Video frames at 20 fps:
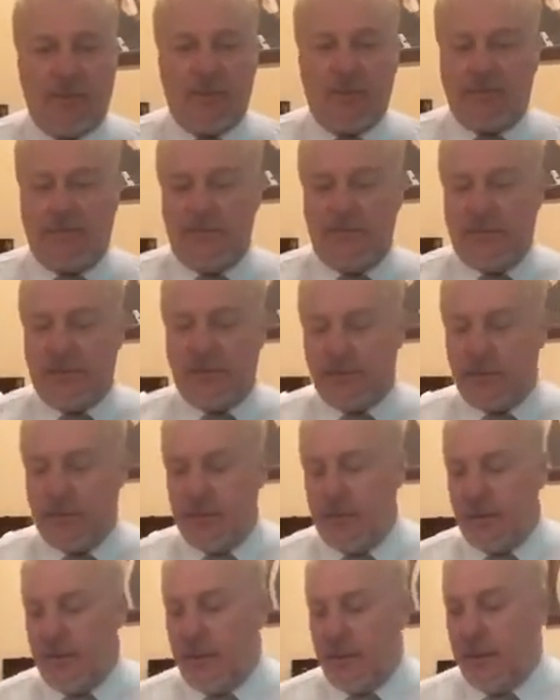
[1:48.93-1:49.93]
I couldn't finish.
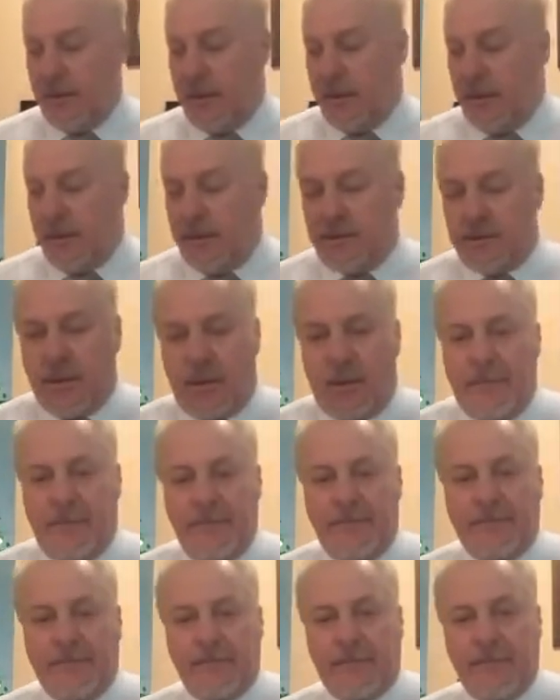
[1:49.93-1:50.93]
So